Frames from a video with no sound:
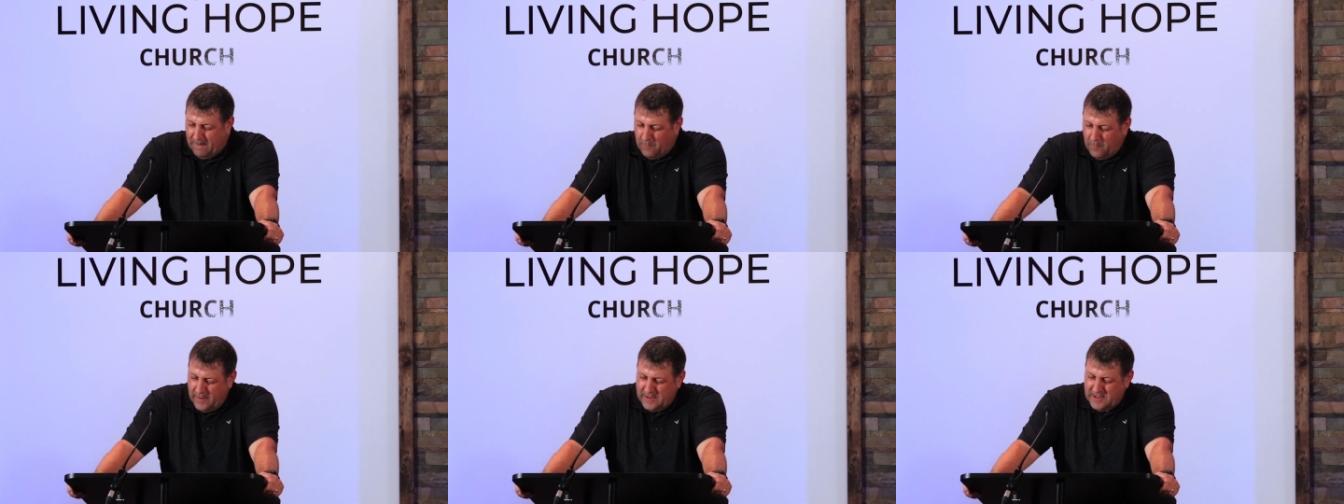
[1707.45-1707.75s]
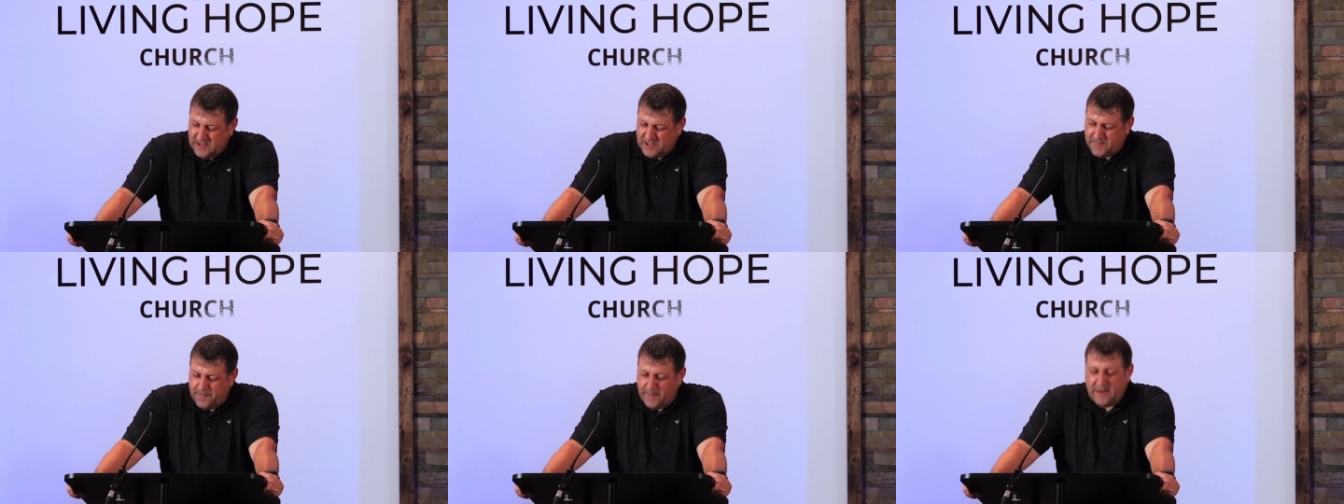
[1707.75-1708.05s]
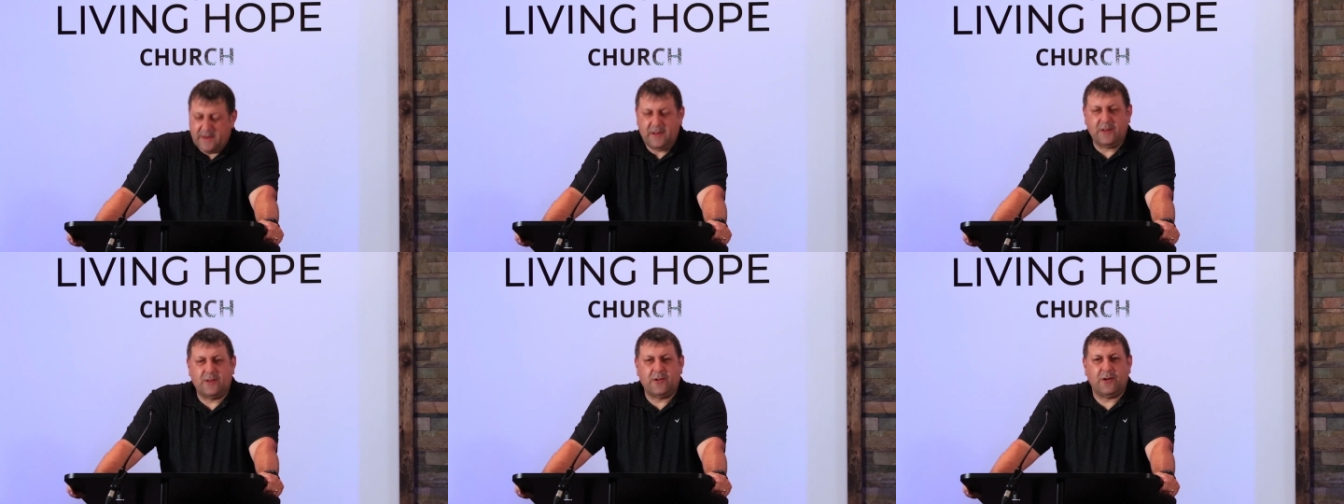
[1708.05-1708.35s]
way to
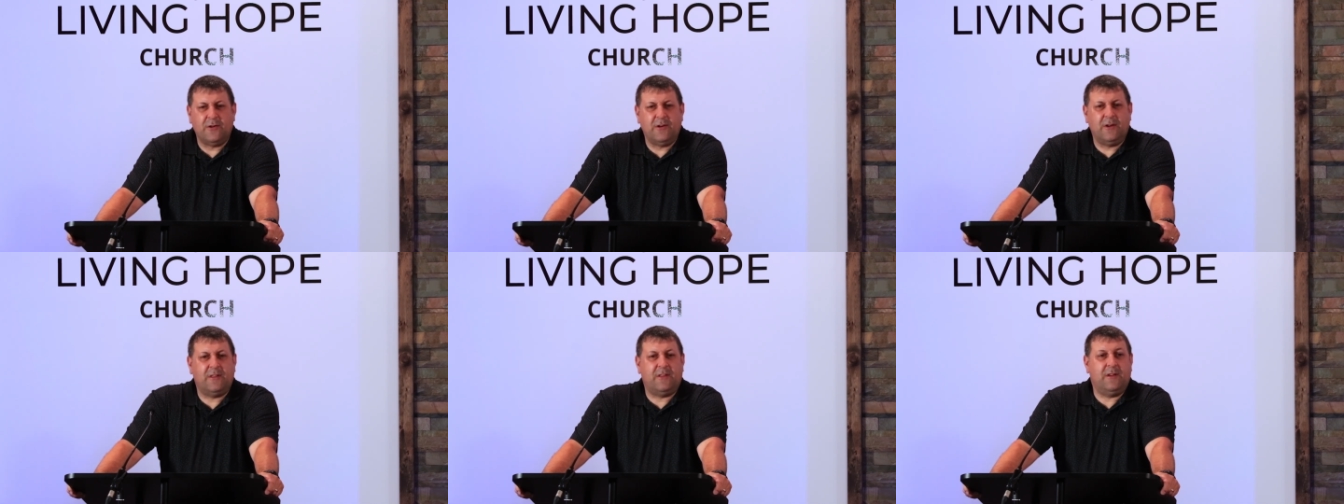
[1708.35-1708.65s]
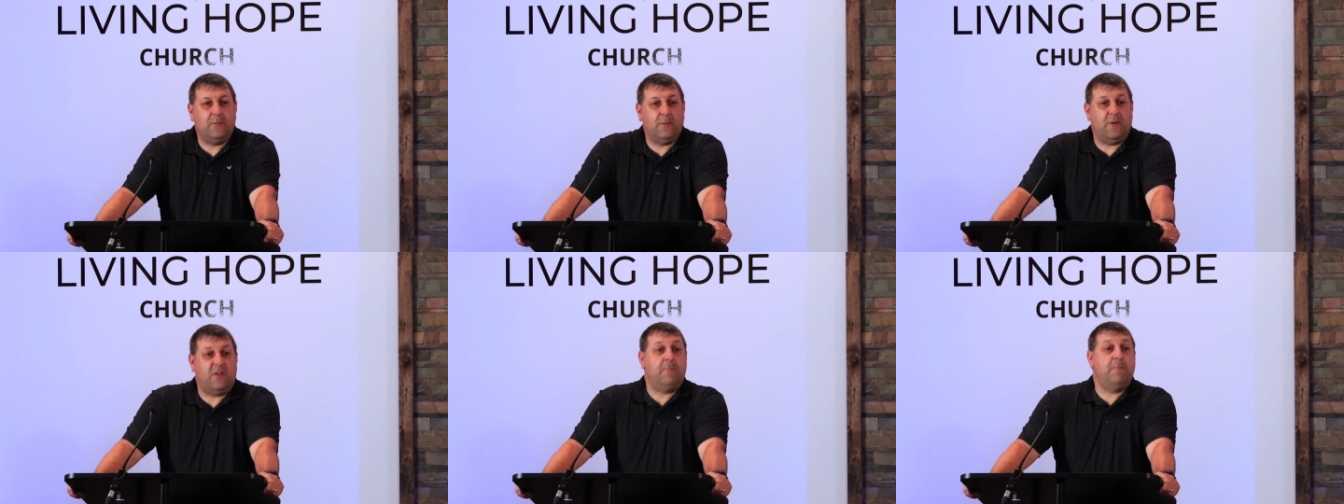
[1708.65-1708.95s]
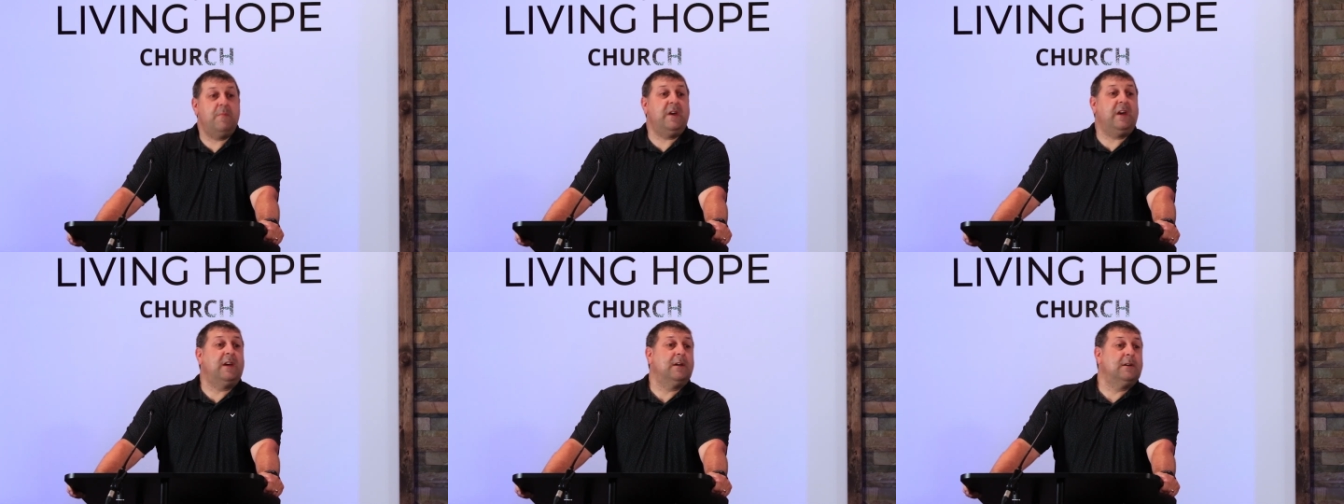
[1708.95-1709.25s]
spend eternity with
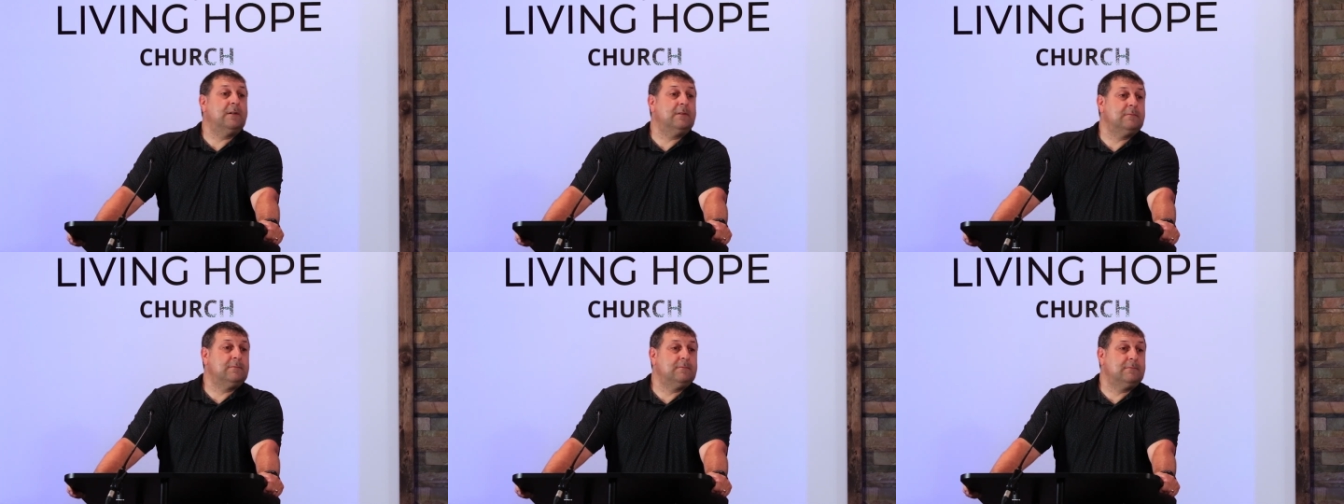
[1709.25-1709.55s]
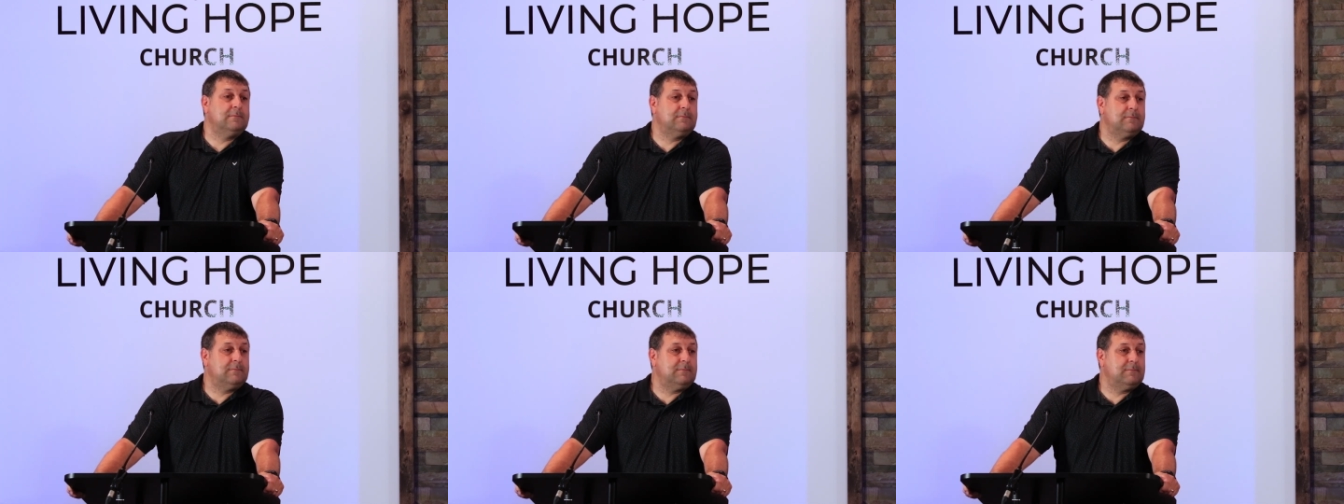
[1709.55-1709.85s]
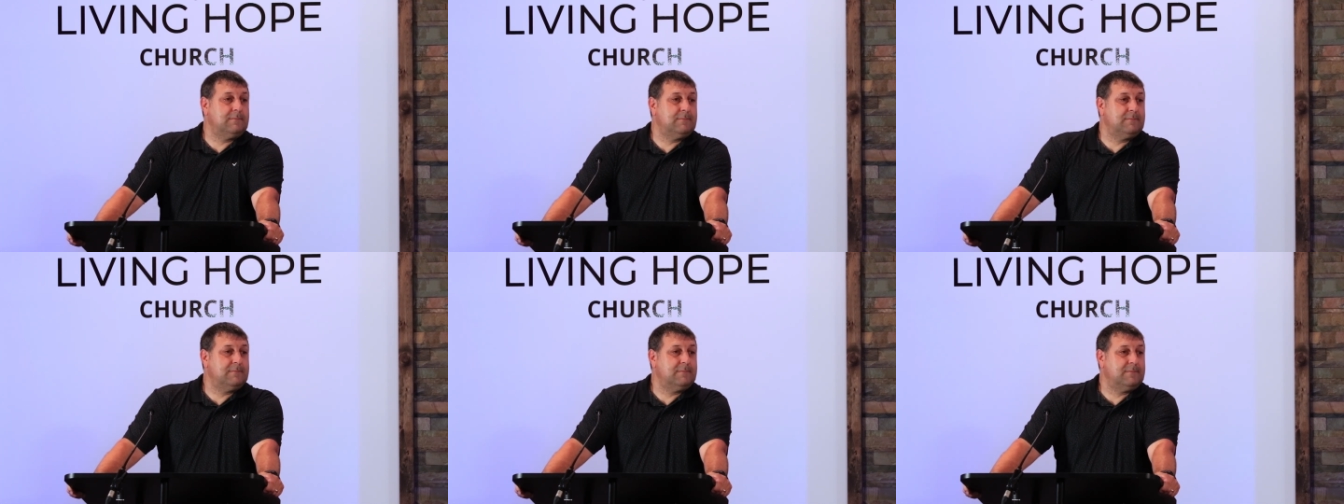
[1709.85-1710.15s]
me.
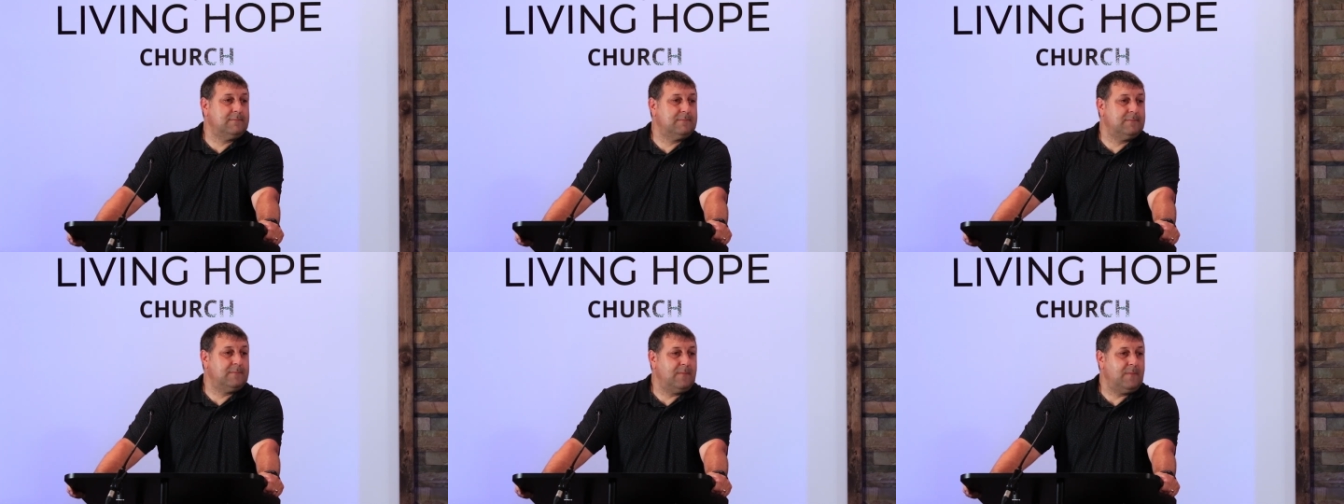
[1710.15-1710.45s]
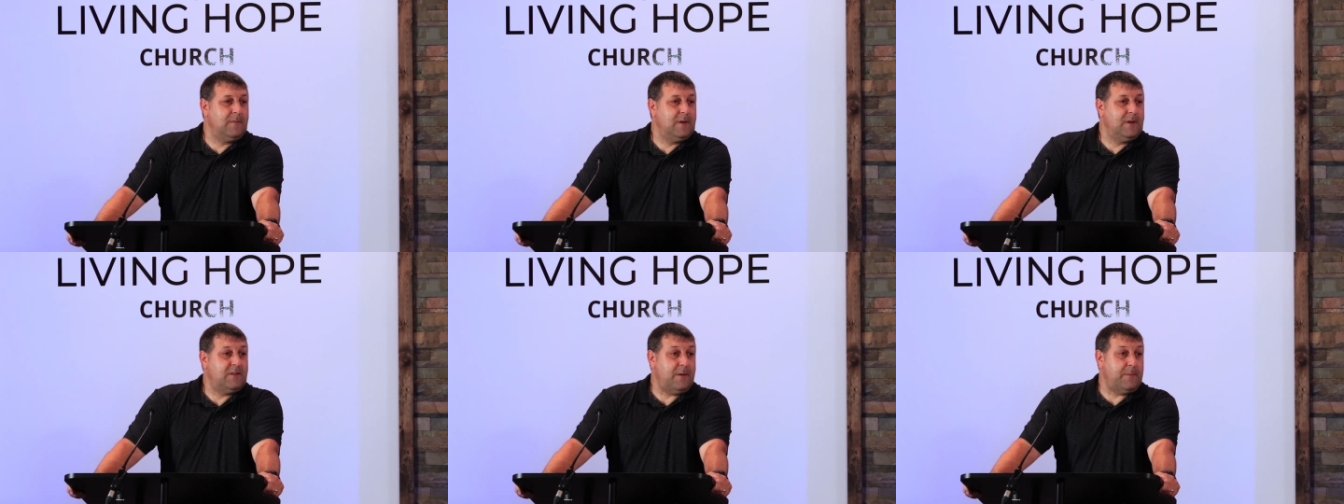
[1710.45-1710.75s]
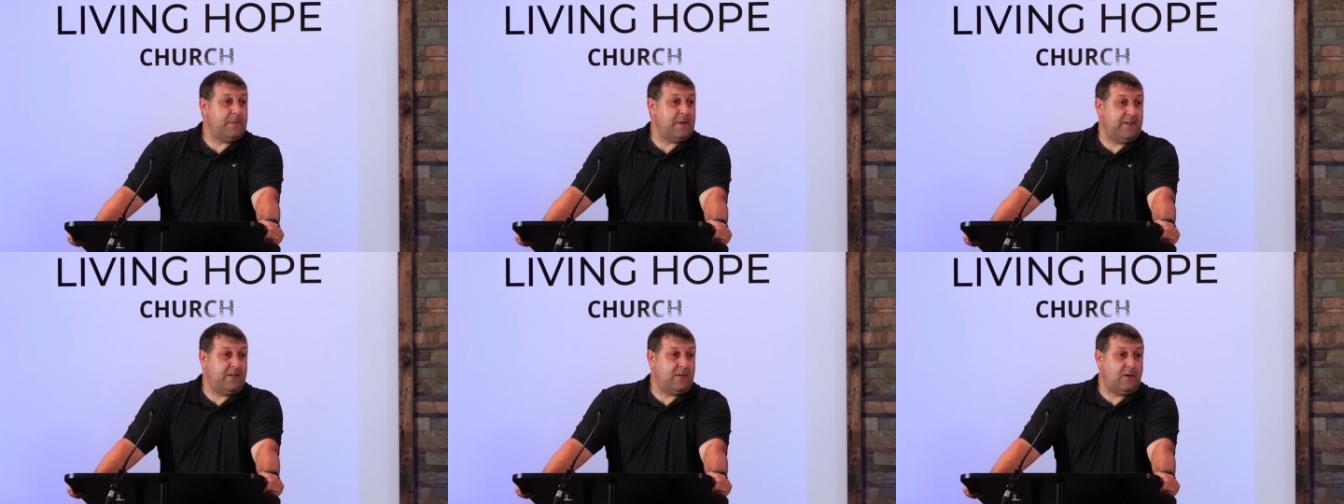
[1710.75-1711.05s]

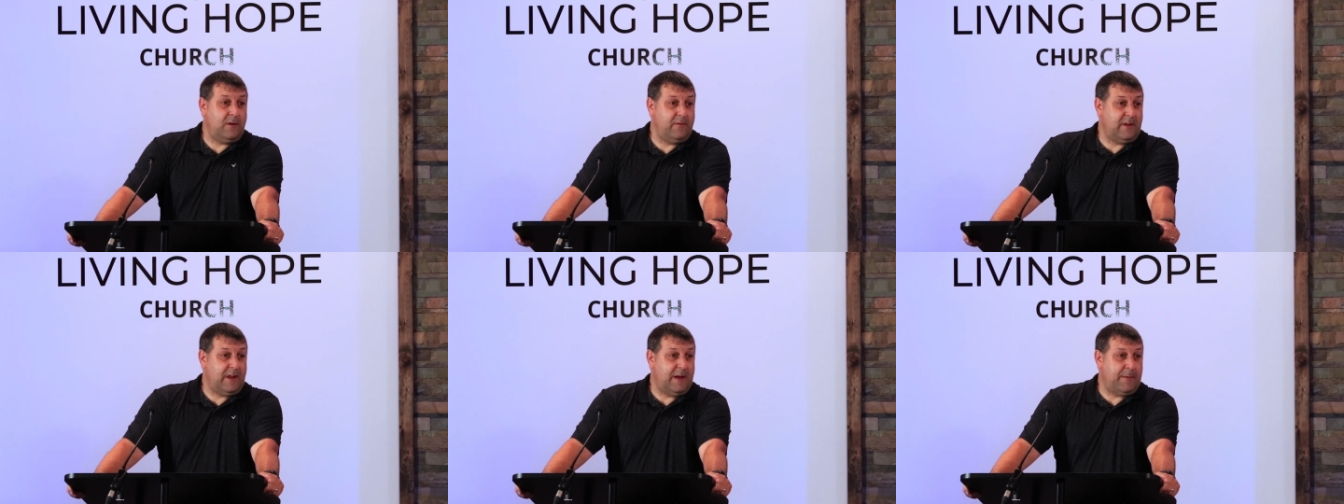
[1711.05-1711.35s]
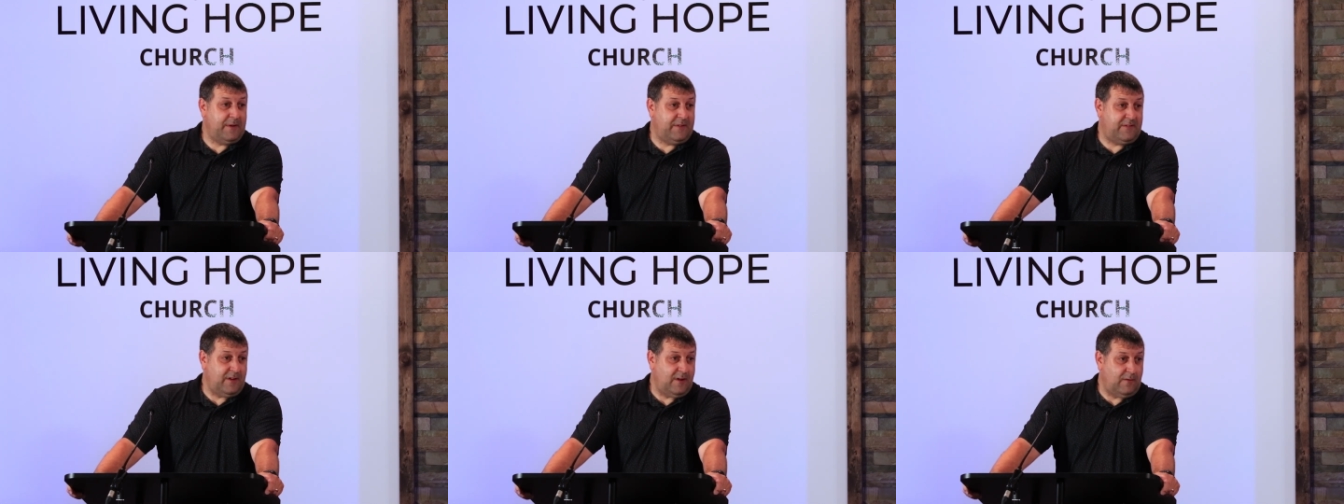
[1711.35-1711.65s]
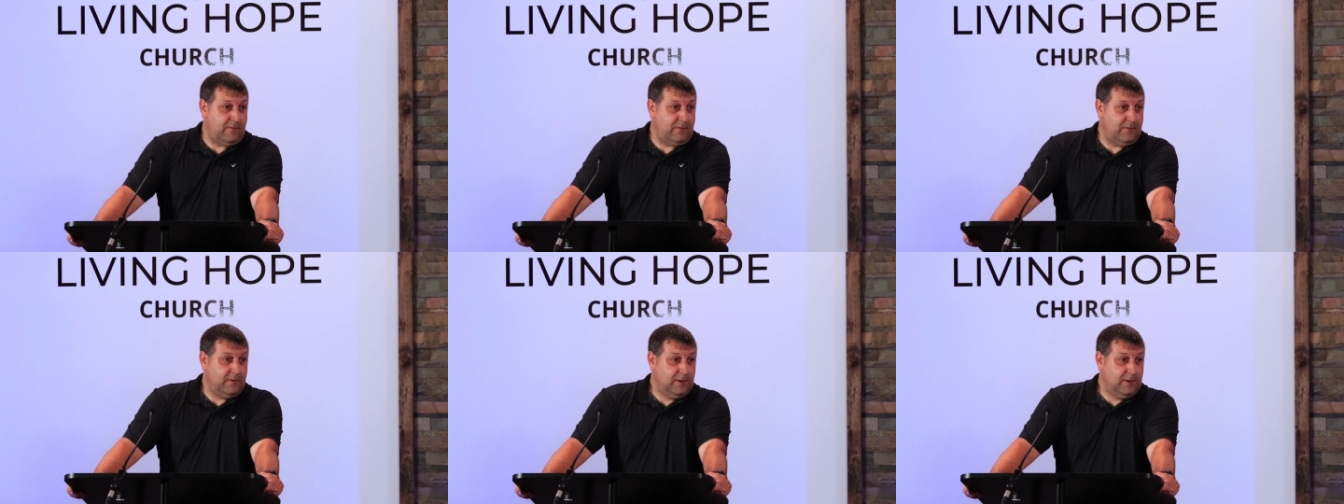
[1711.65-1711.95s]
Sometimes I don't even like myself.